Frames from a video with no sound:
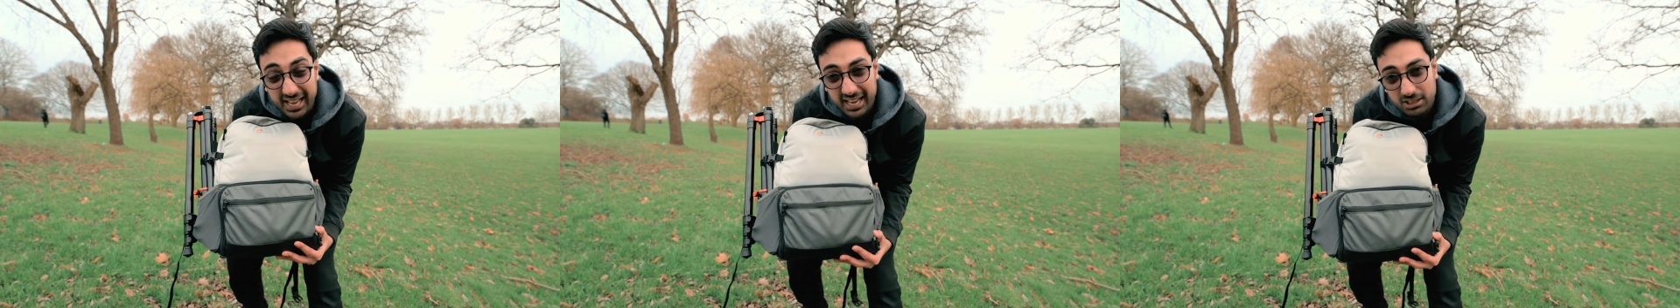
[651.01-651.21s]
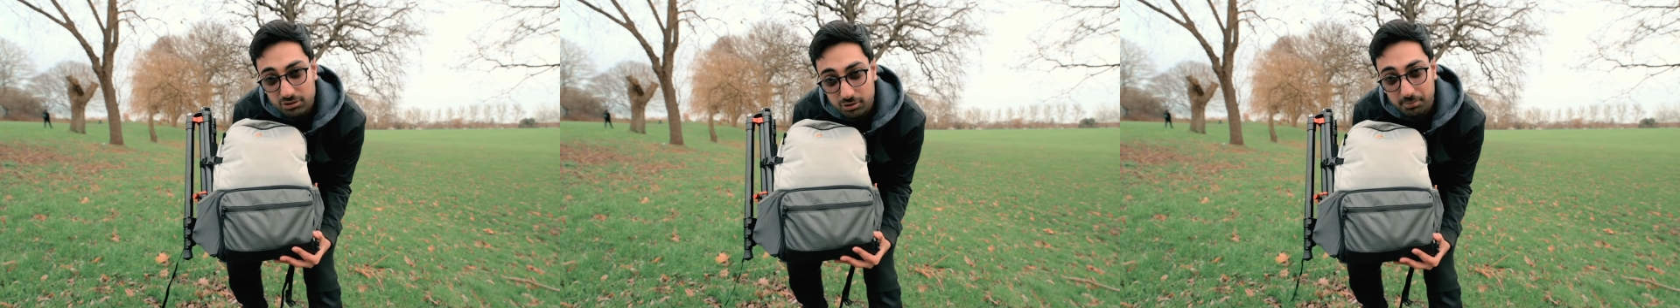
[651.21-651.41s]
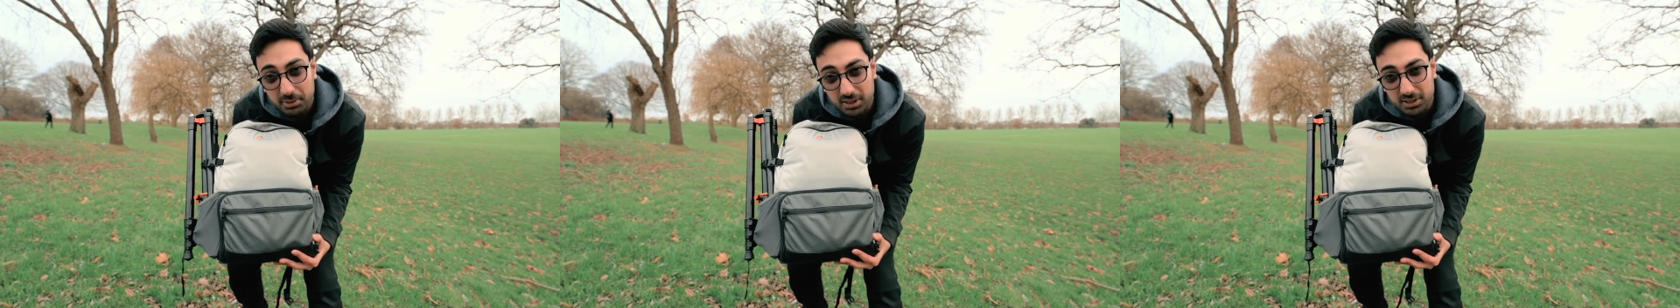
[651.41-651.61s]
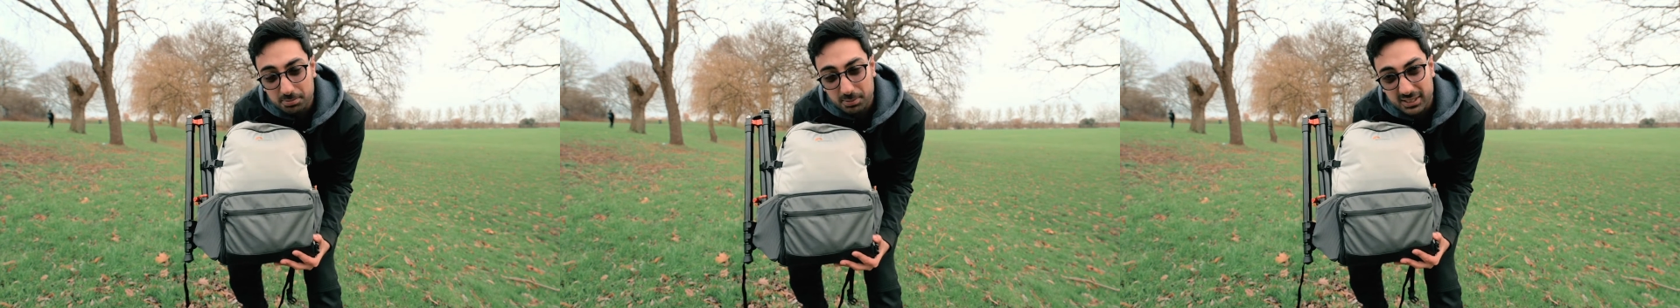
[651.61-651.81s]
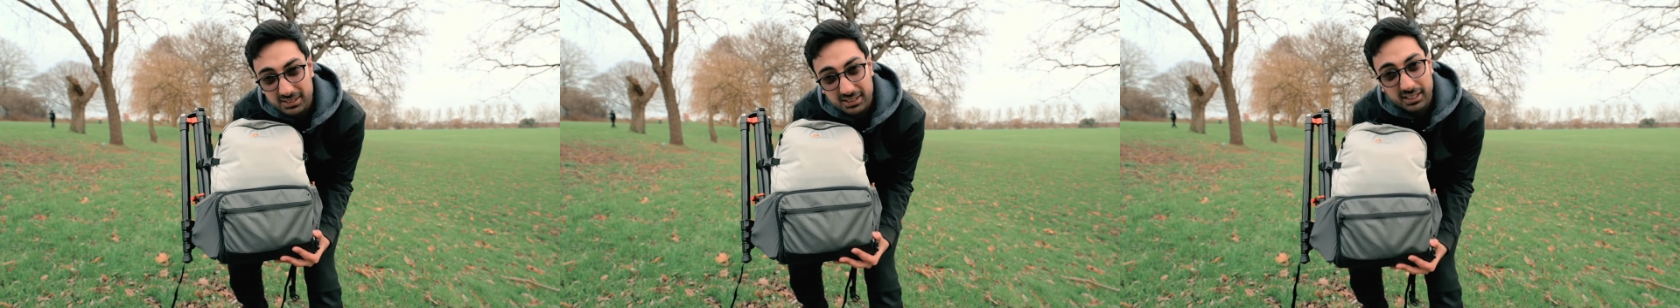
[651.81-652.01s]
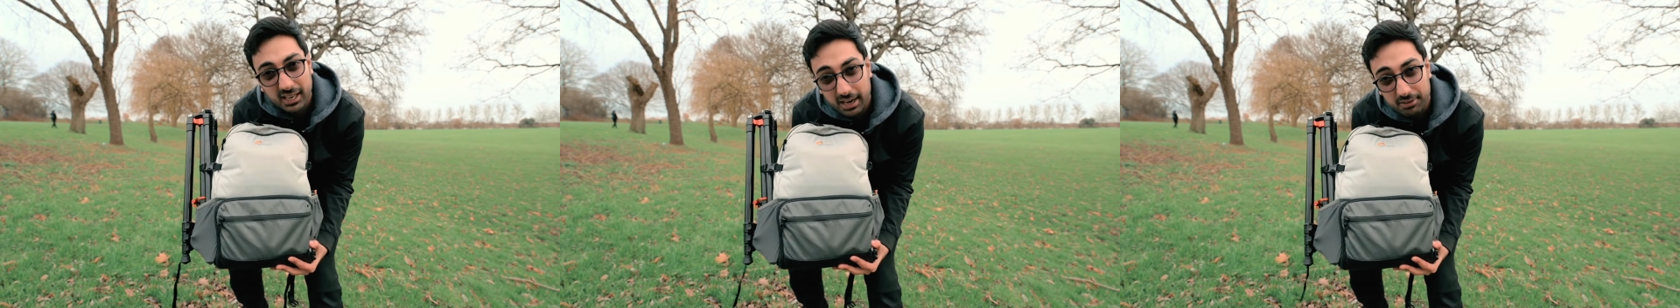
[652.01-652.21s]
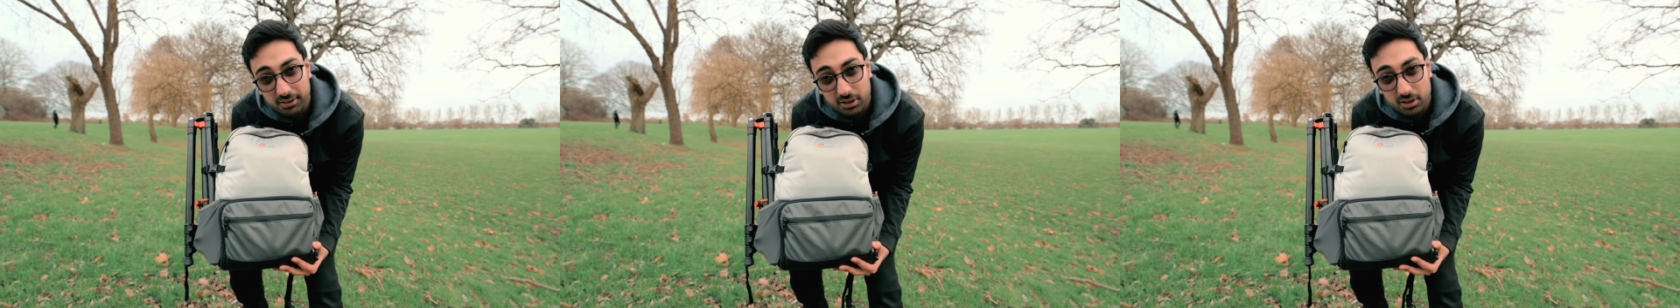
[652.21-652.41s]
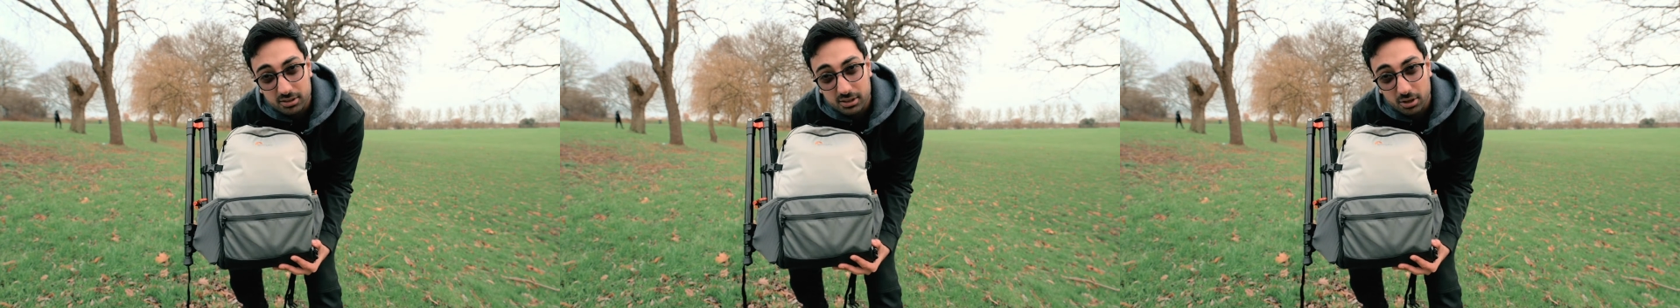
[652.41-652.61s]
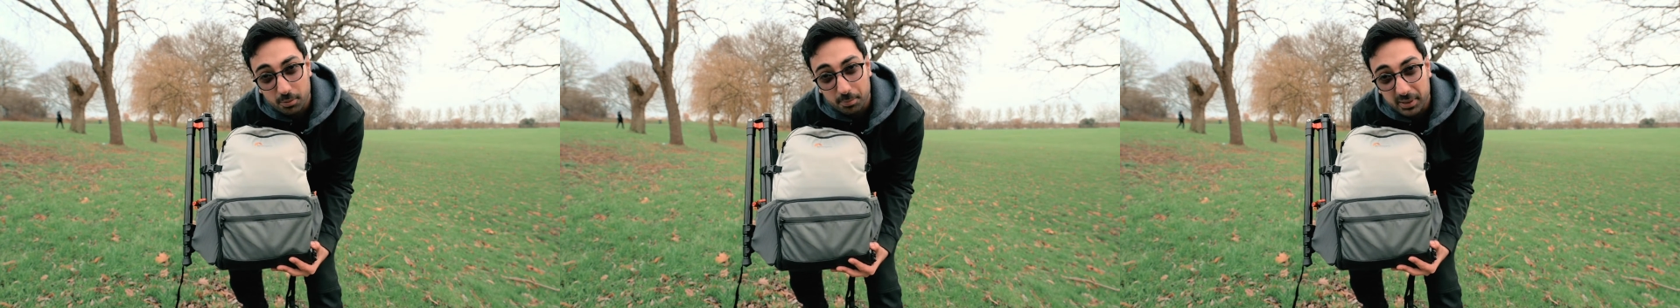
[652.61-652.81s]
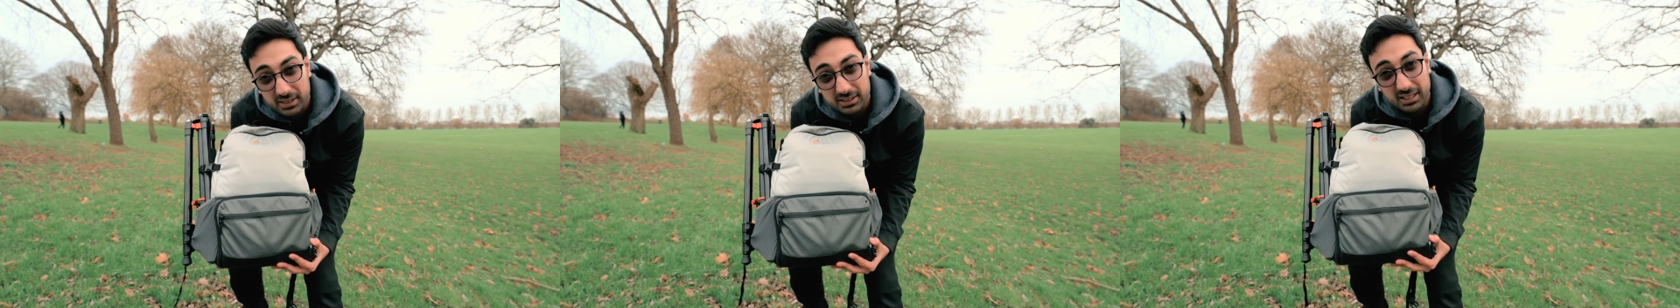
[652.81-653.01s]
extra bit of space to carry those little
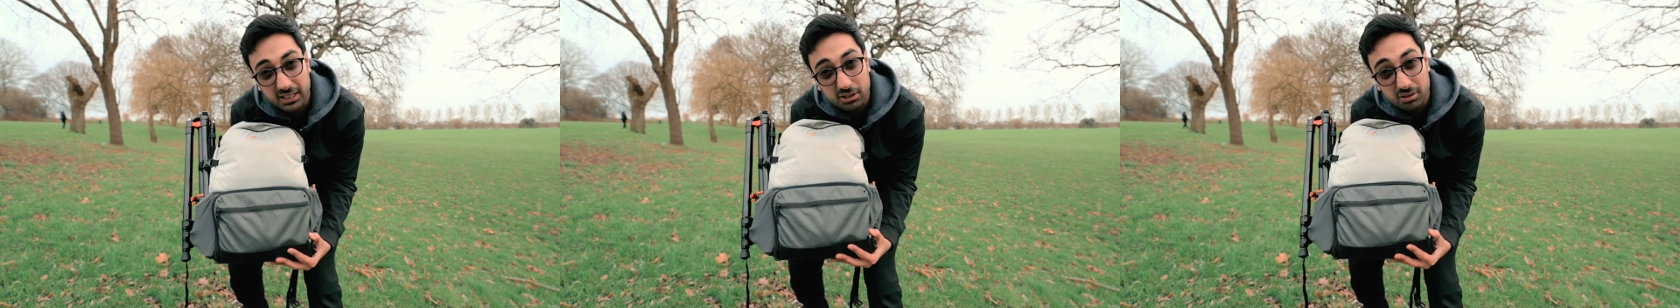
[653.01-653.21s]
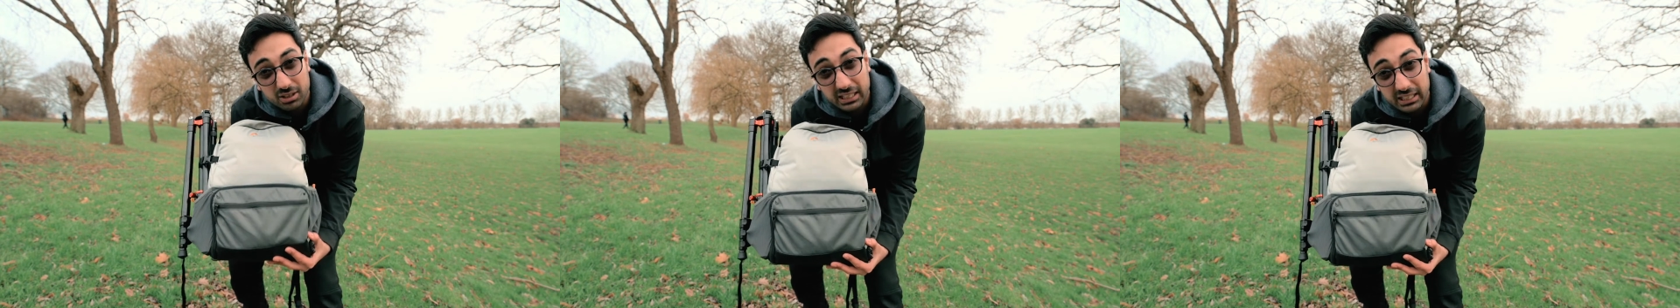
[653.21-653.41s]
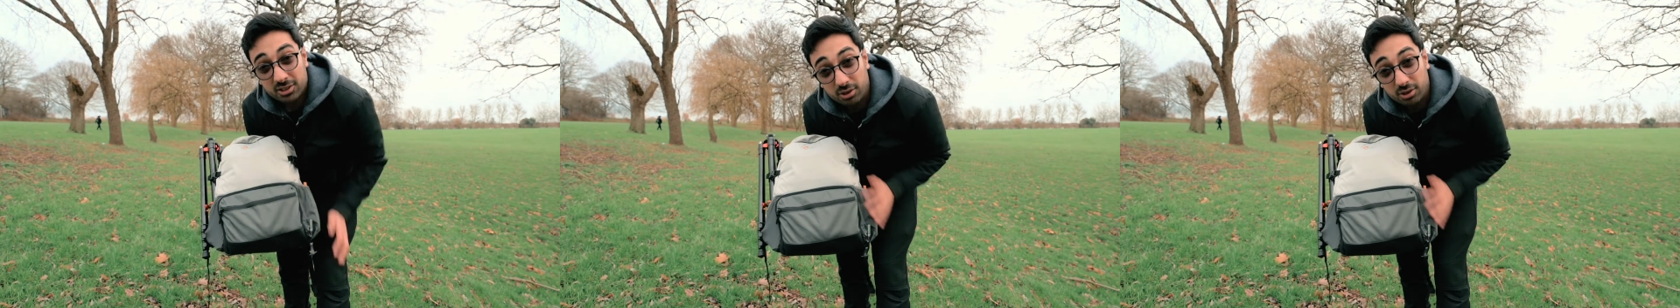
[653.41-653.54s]
bits that you need.